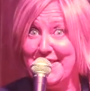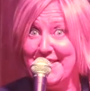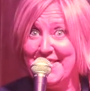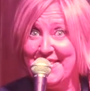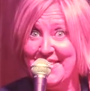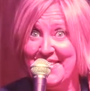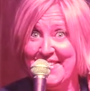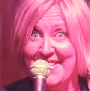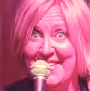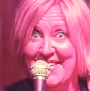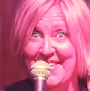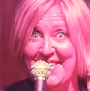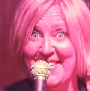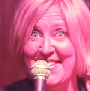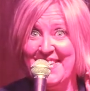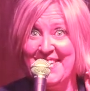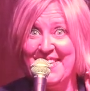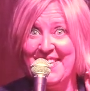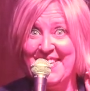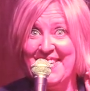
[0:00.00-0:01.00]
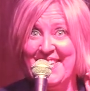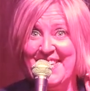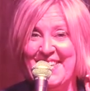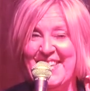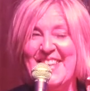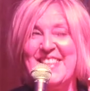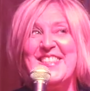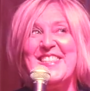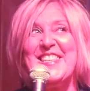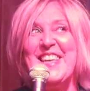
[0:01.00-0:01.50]

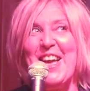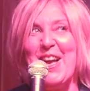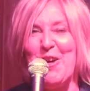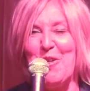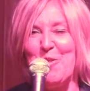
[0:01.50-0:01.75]
How